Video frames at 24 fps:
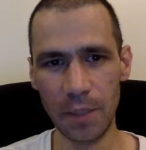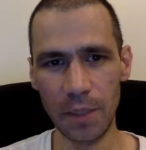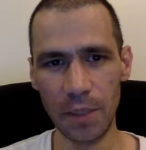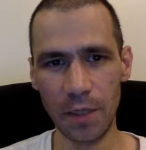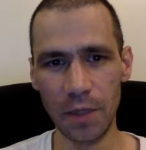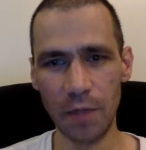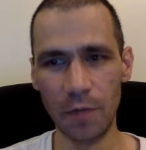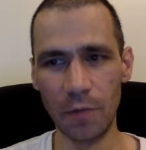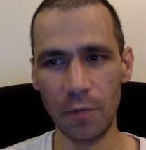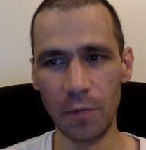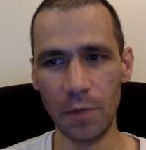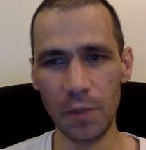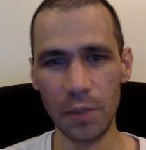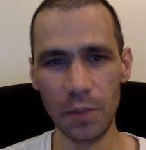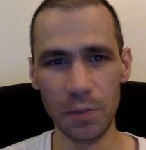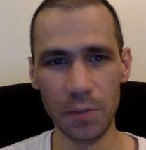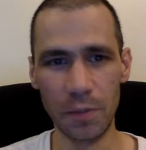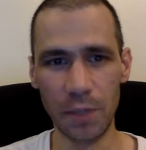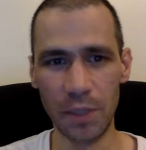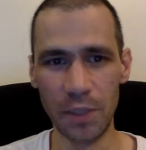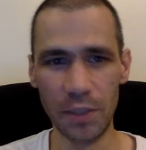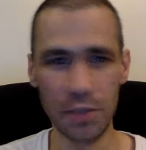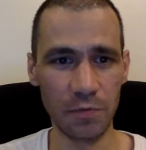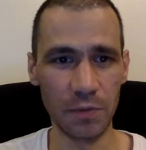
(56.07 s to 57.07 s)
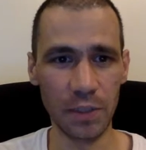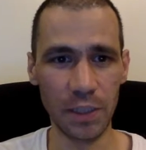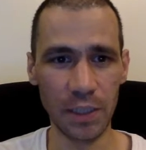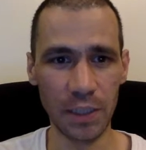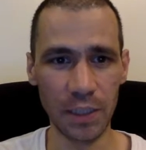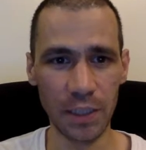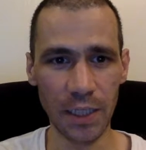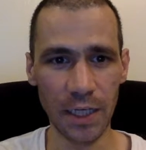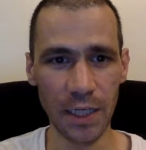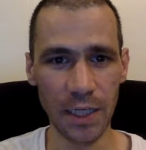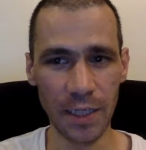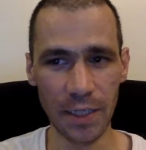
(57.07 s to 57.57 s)
Another one is one I just really
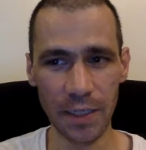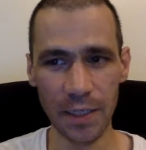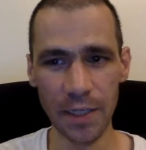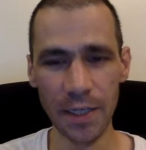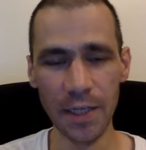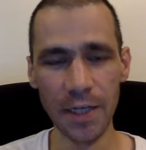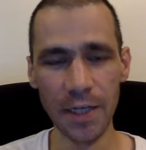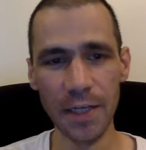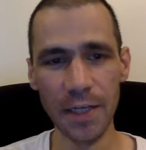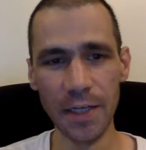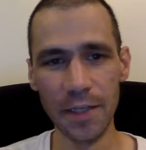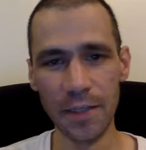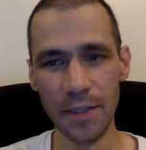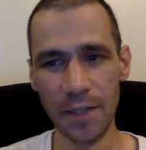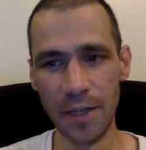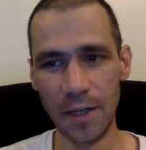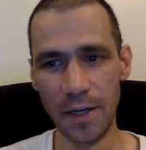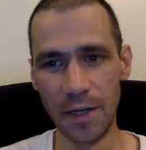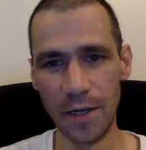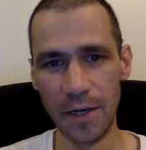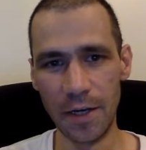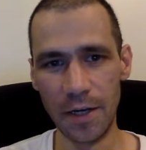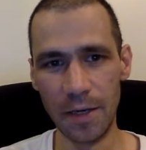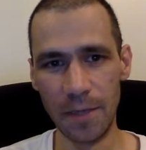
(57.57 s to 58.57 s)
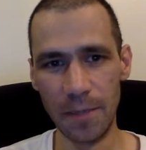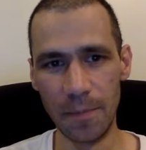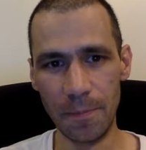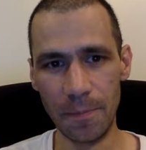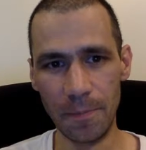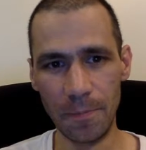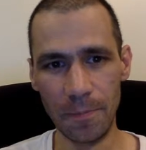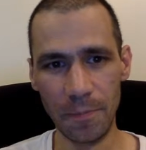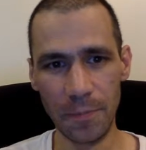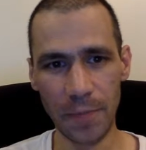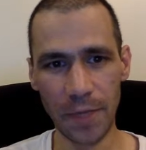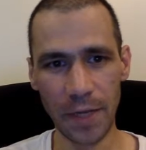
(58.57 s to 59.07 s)
like that
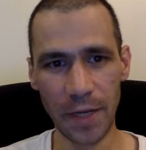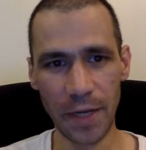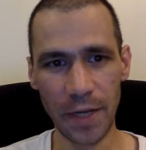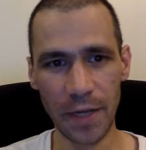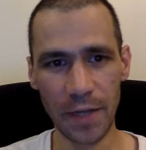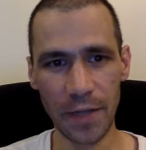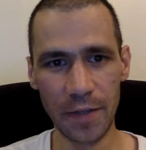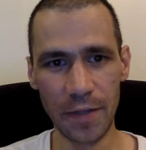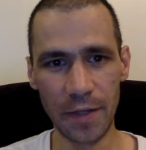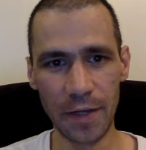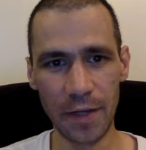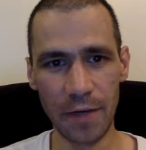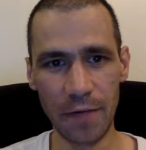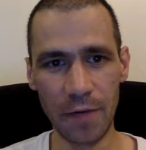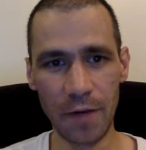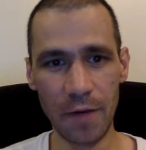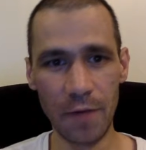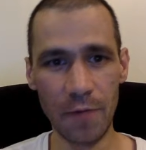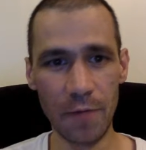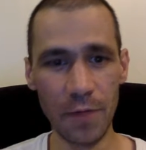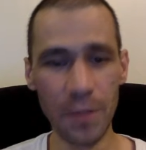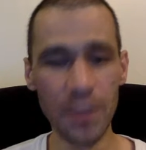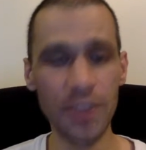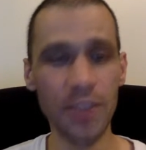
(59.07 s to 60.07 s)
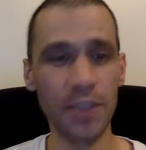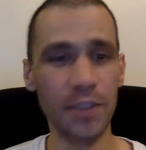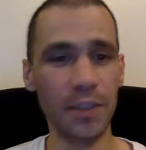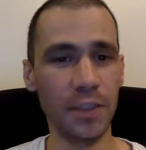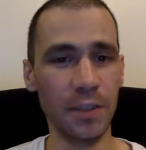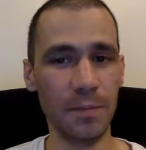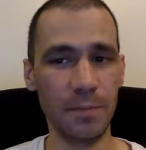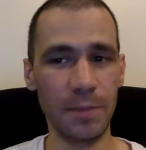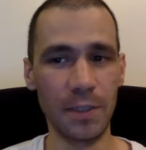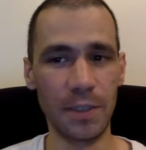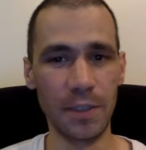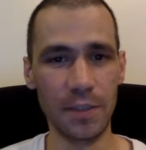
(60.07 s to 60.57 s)
I read
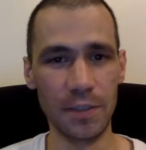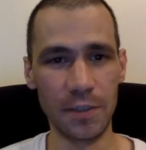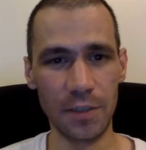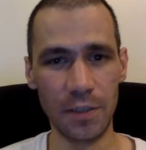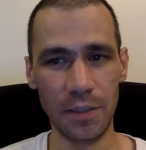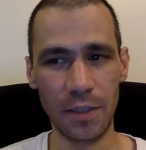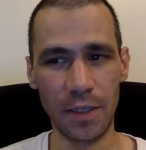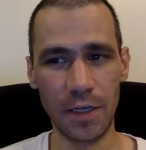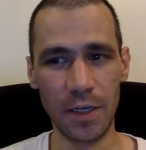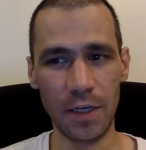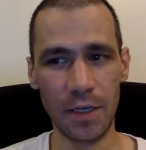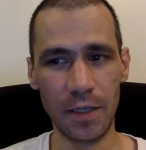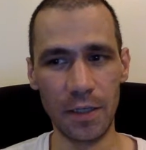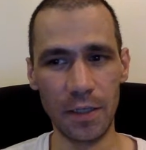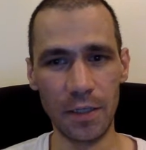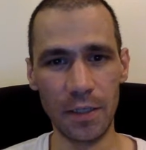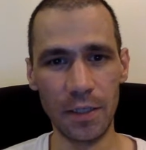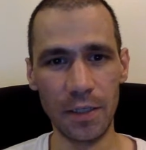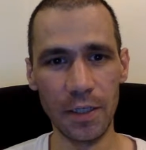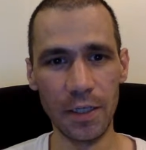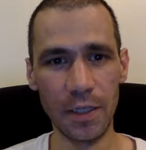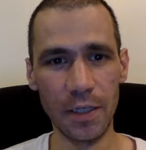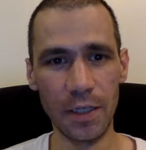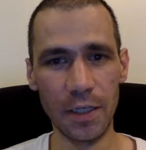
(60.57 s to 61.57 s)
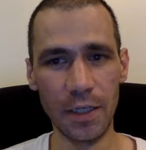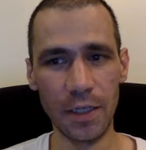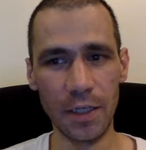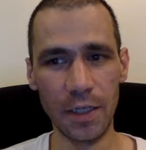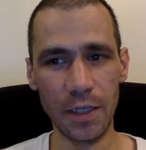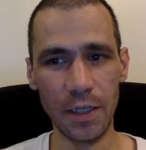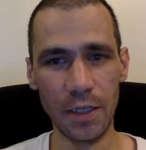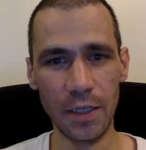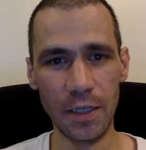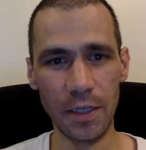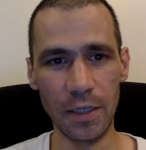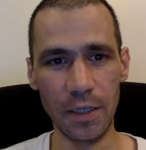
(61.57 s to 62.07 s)
recently because I
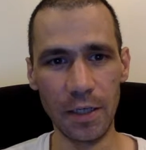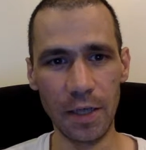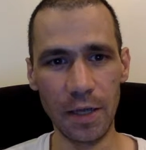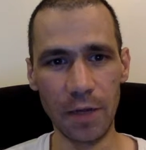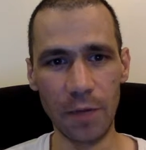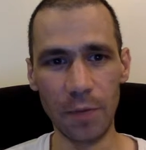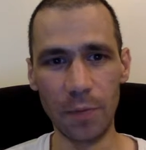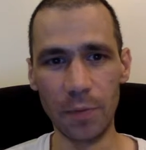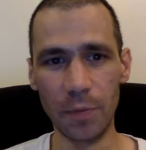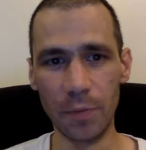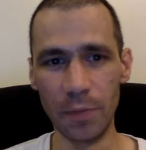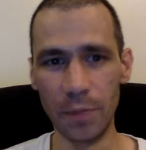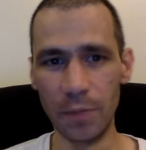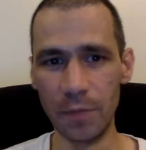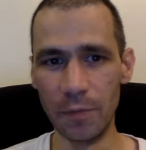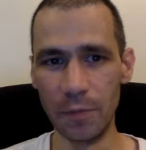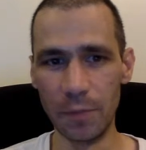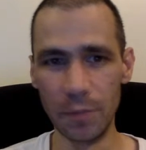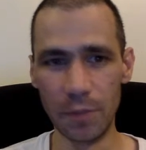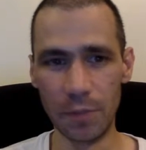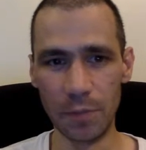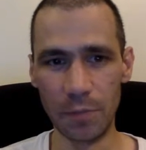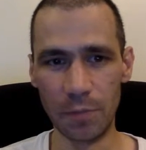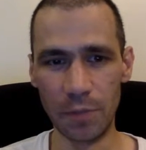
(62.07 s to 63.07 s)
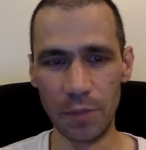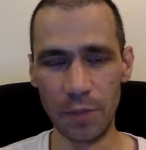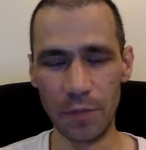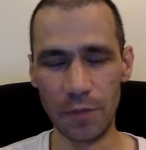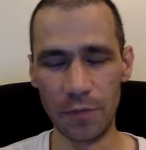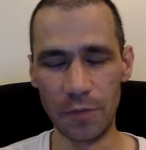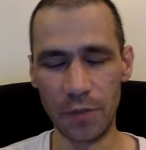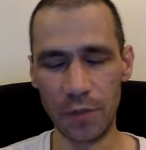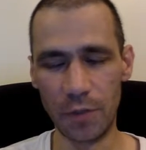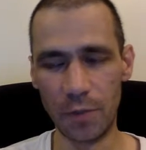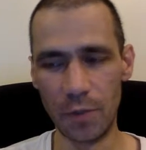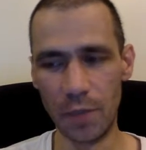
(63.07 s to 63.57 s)
don't believe it was in print
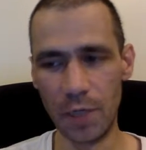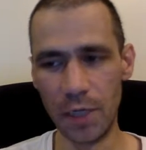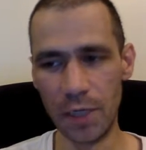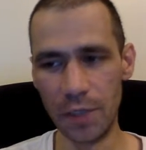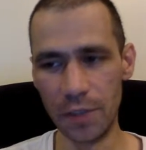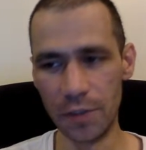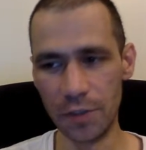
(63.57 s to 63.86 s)
for a while.